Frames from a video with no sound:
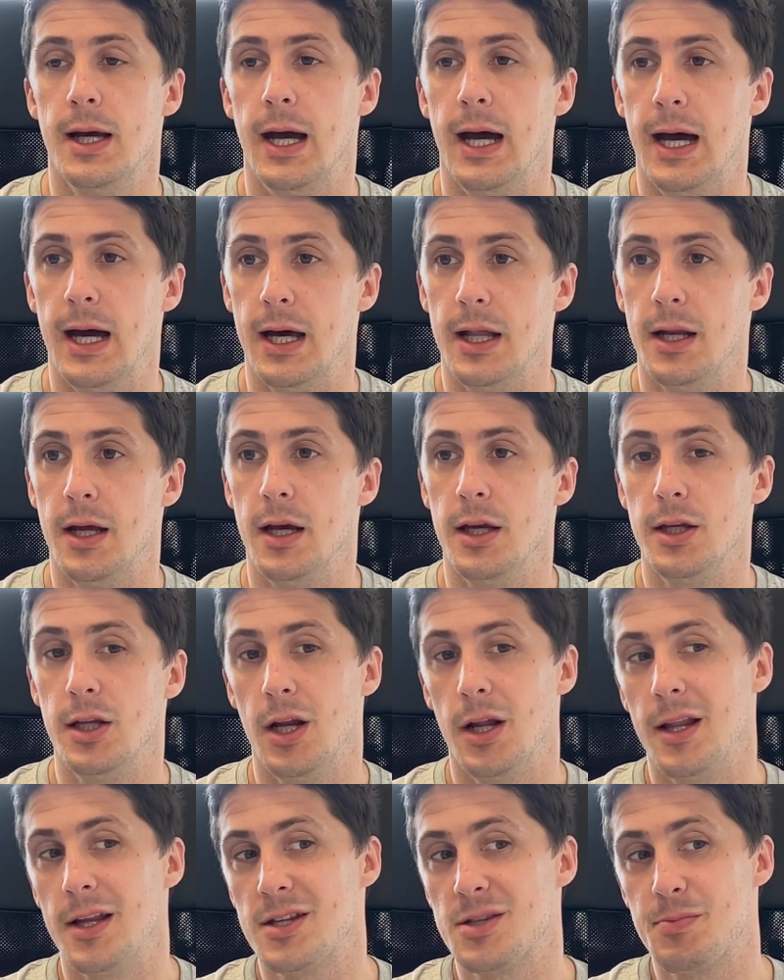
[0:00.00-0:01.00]
and you
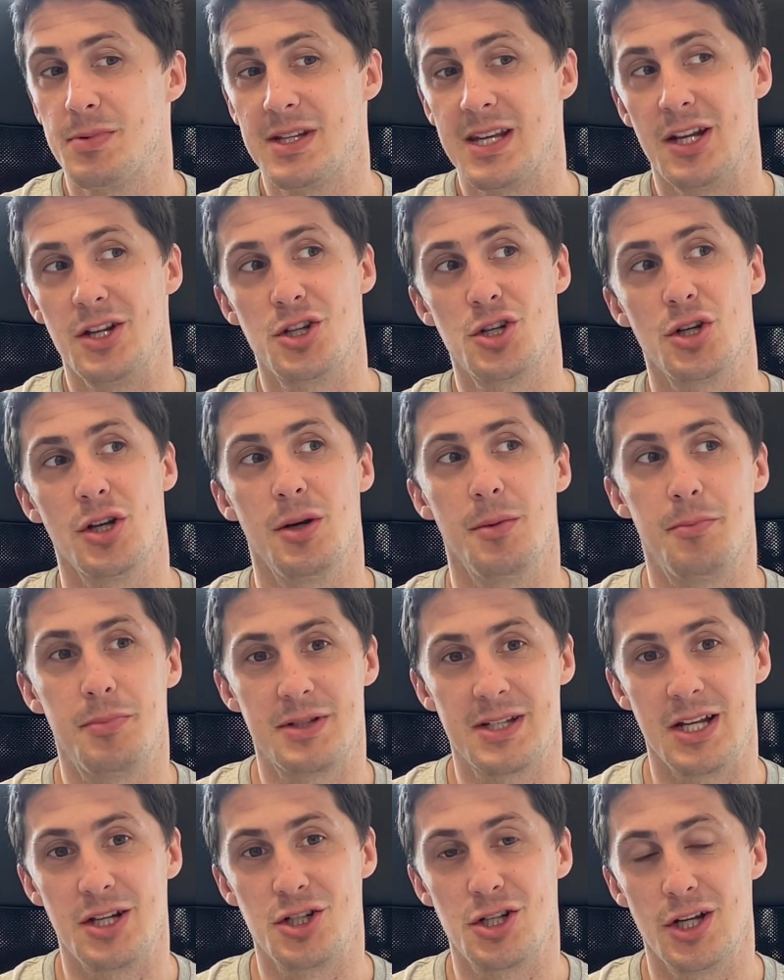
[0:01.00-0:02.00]
know, there's
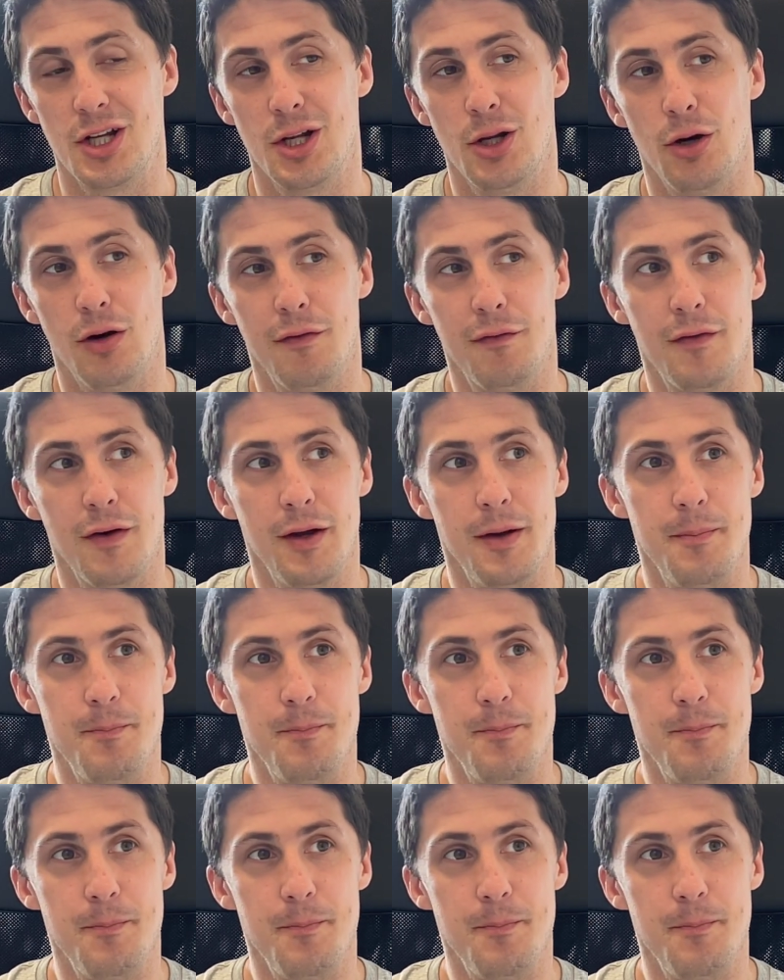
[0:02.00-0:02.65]
potentially a lot of